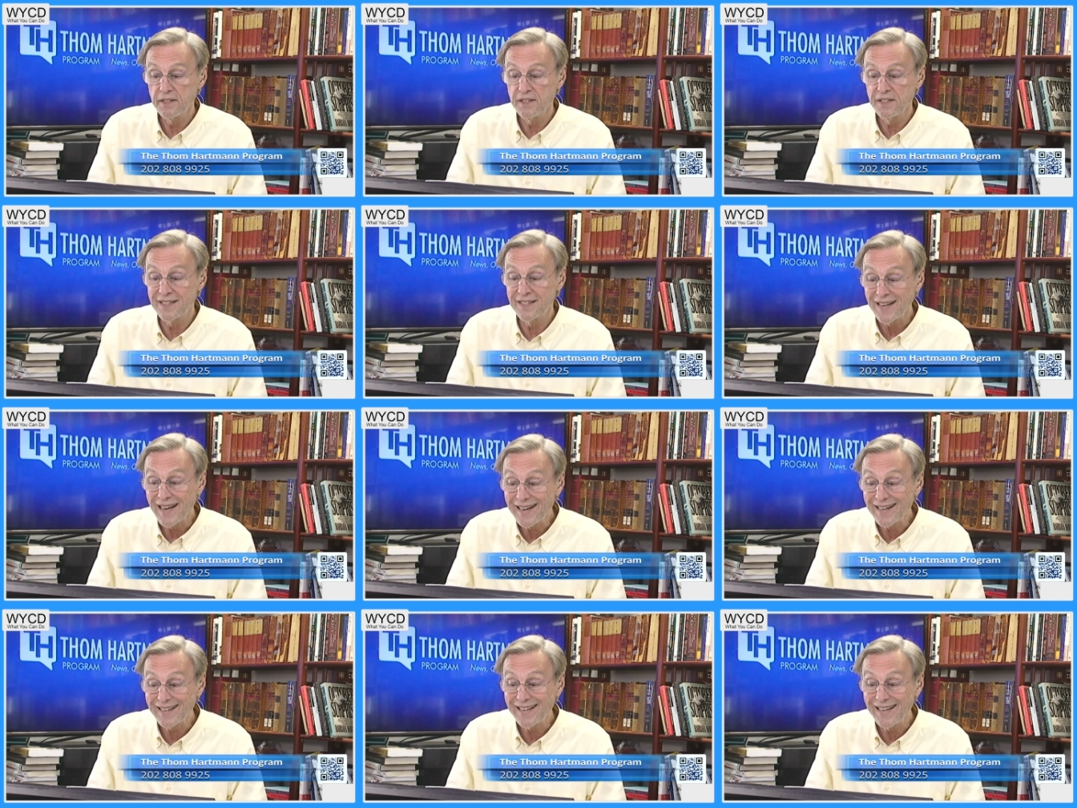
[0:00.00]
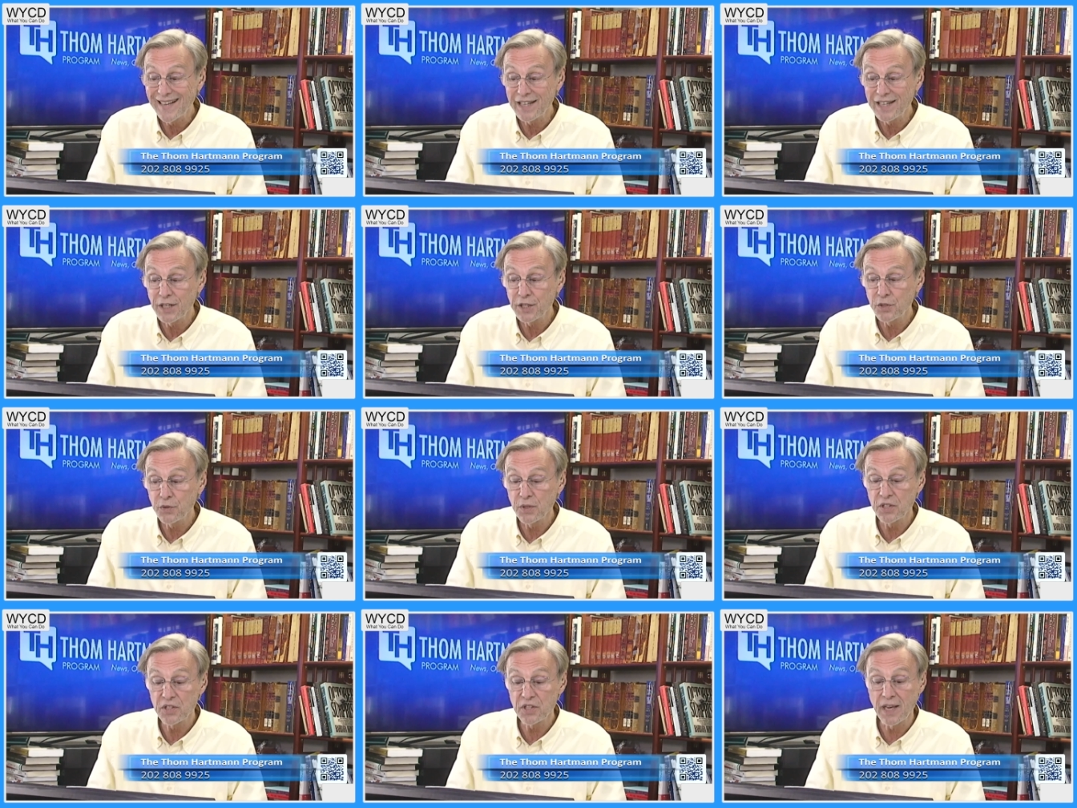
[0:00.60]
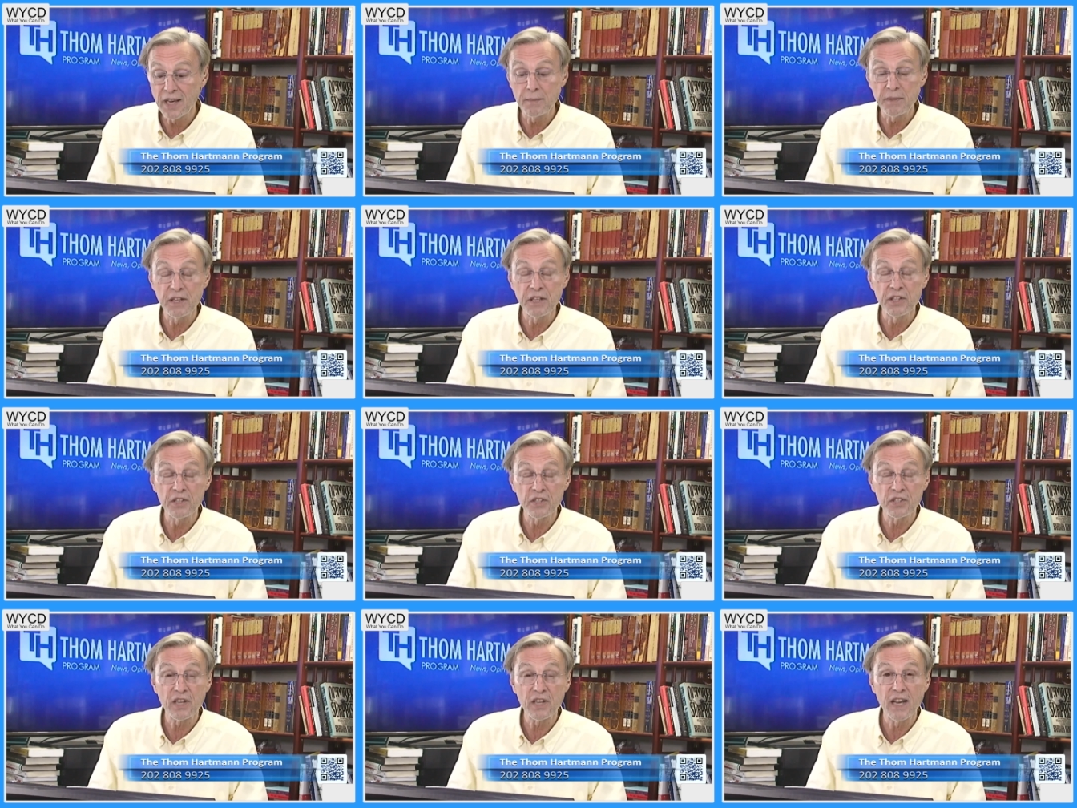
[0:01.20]
dedicated to examining
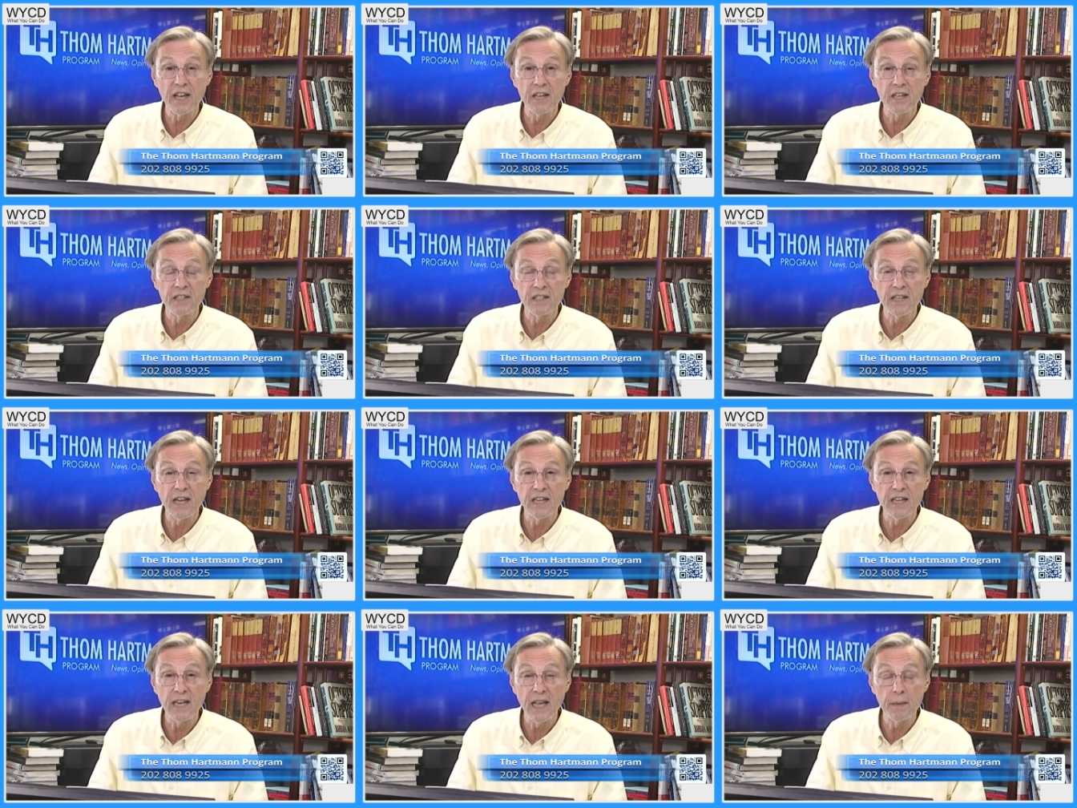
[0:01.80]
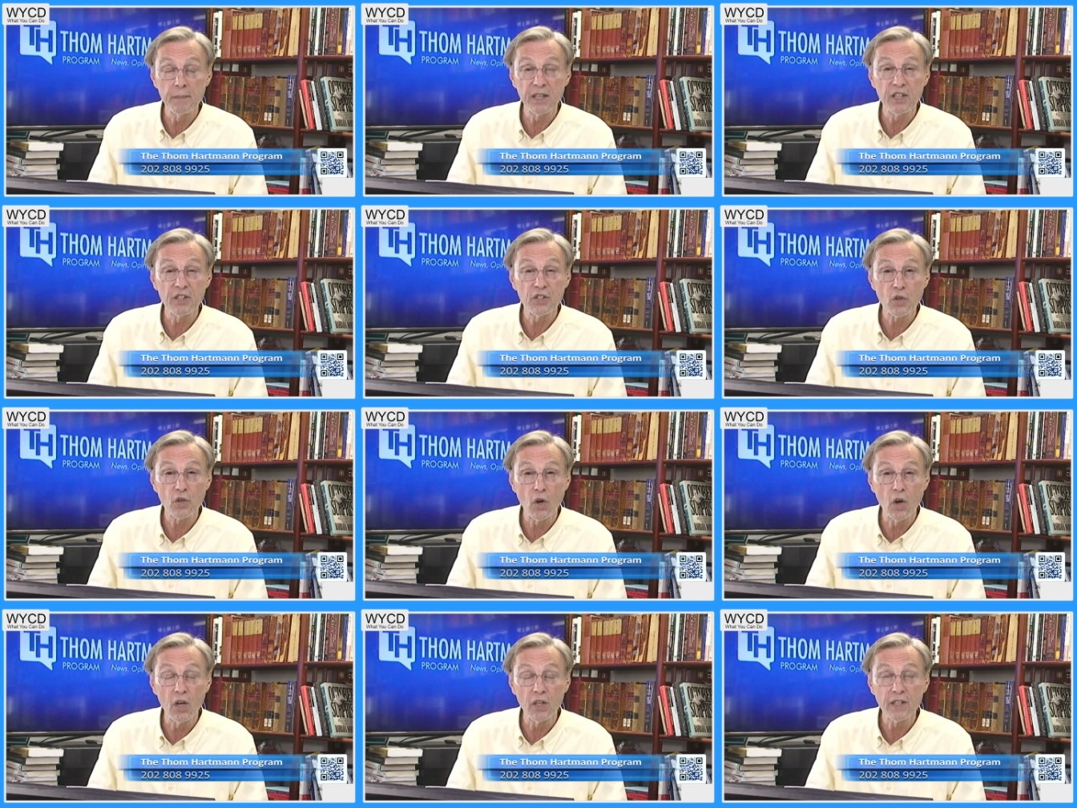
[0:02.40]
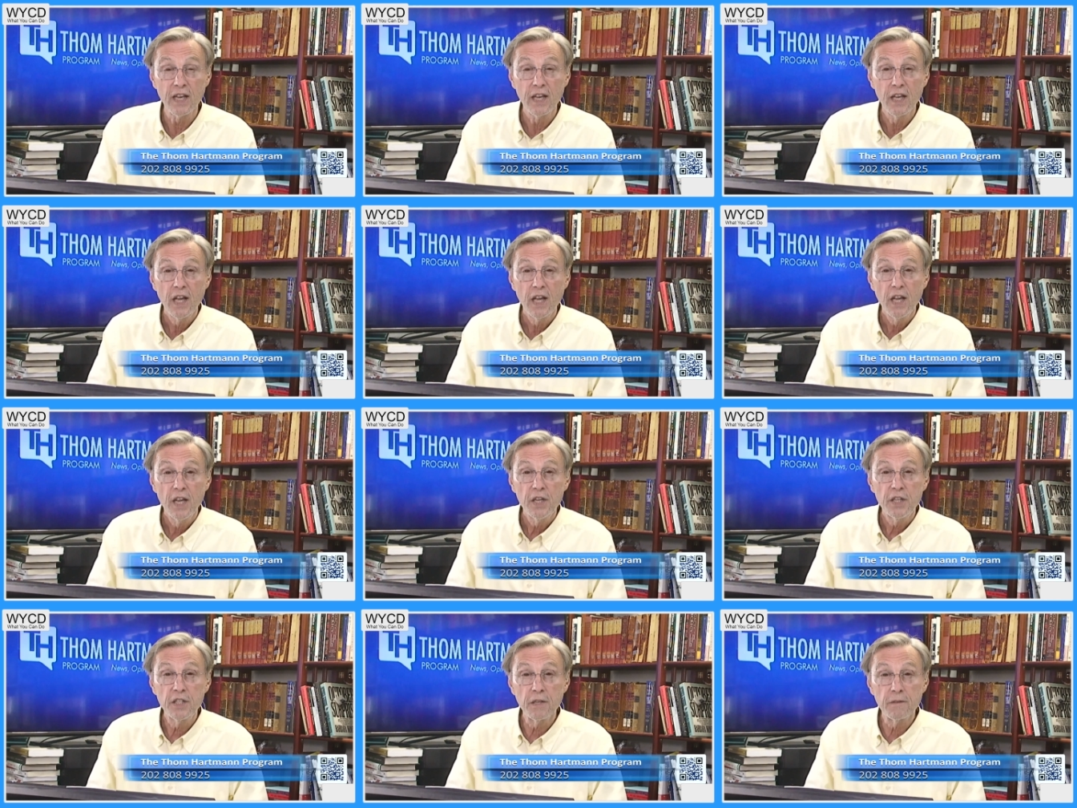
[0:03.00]
this dynamic. It's called
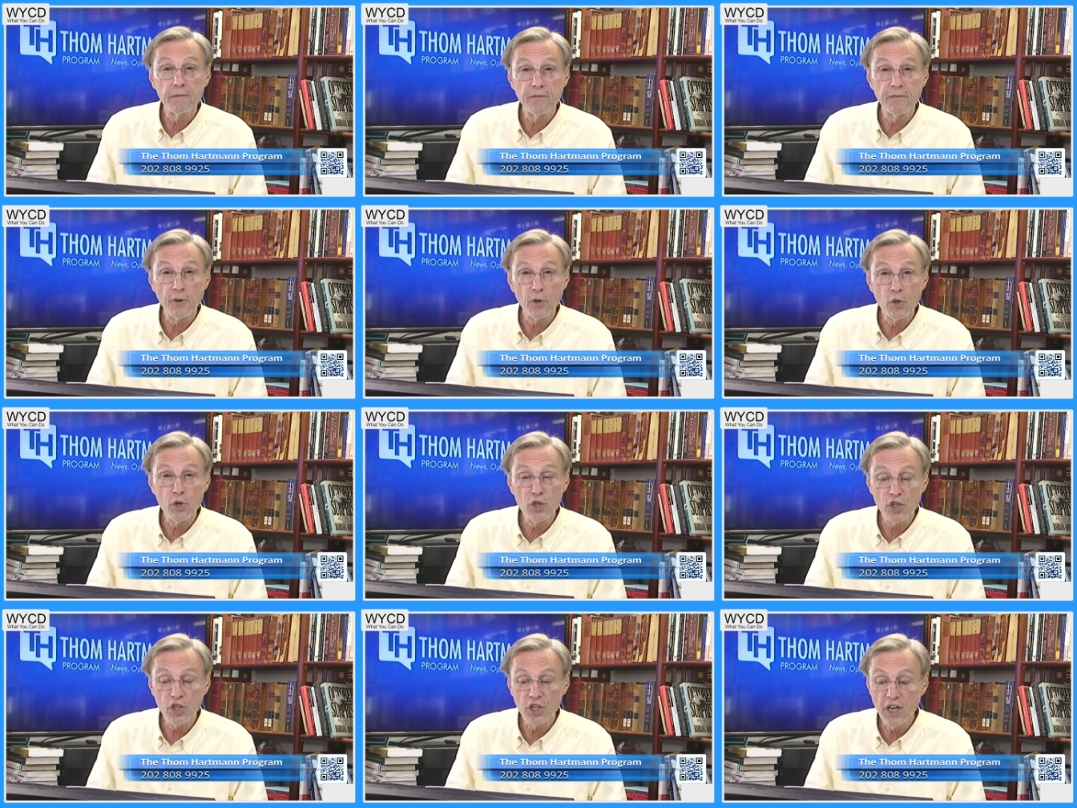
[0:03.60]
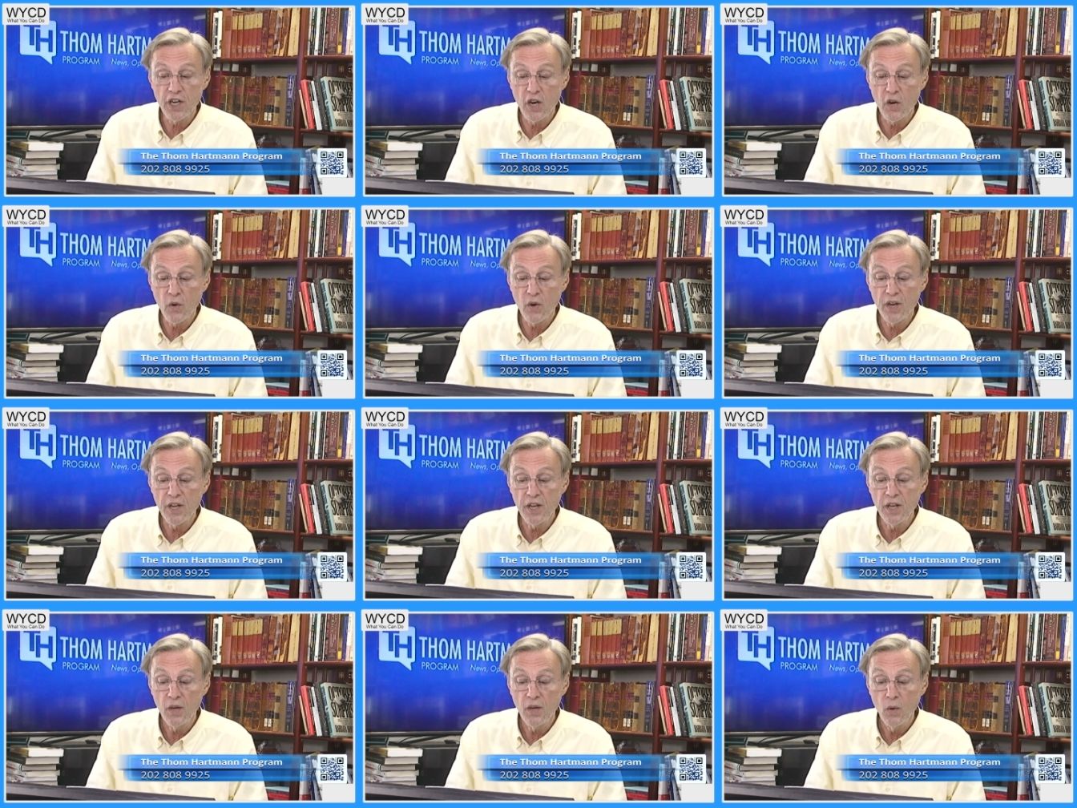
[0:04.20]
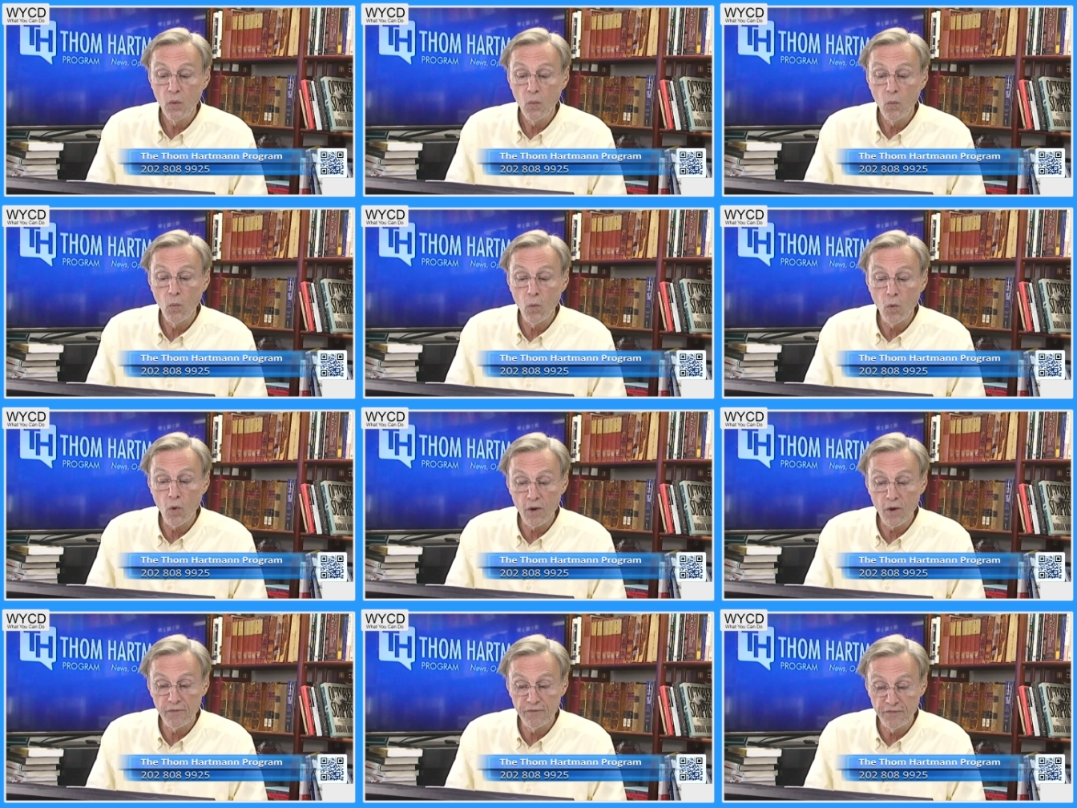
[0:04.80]
diversionary
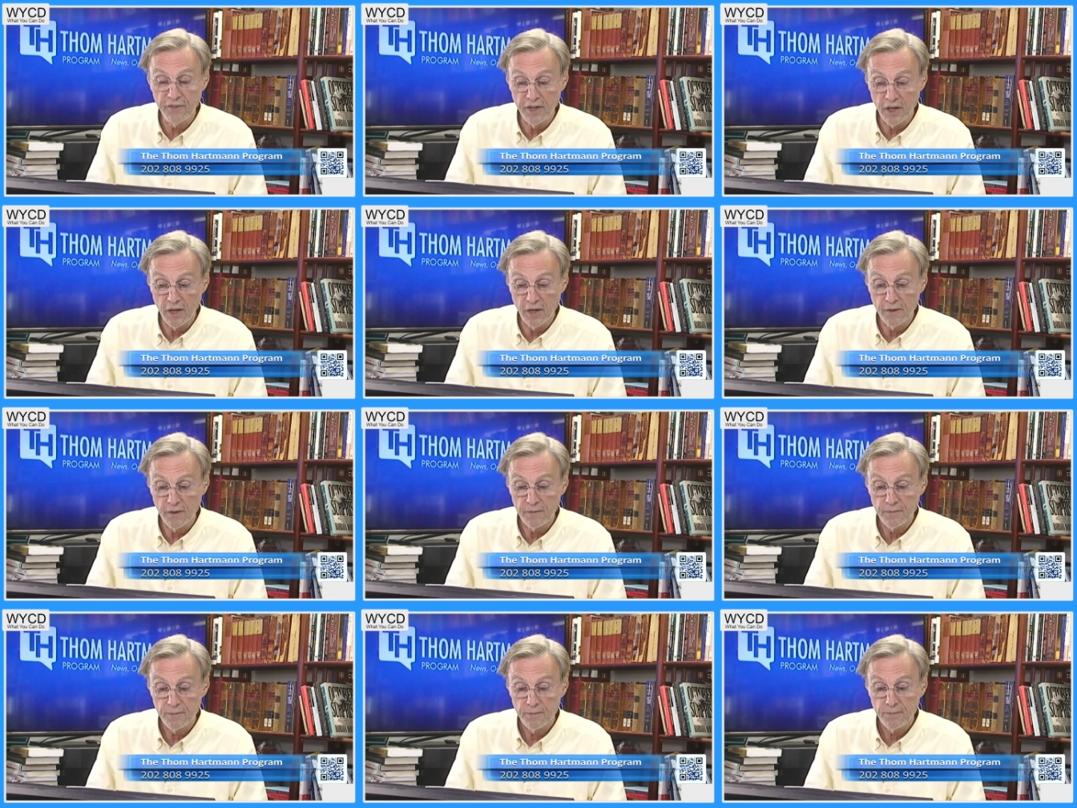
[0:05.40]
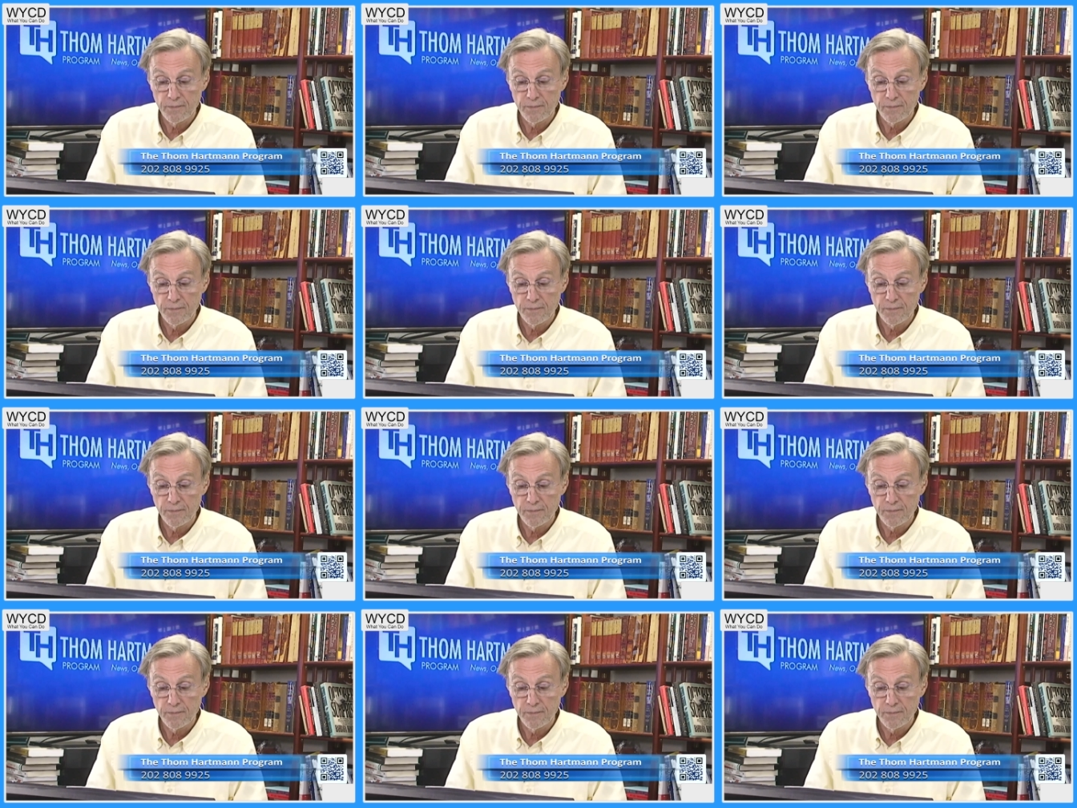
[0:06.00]
warfare.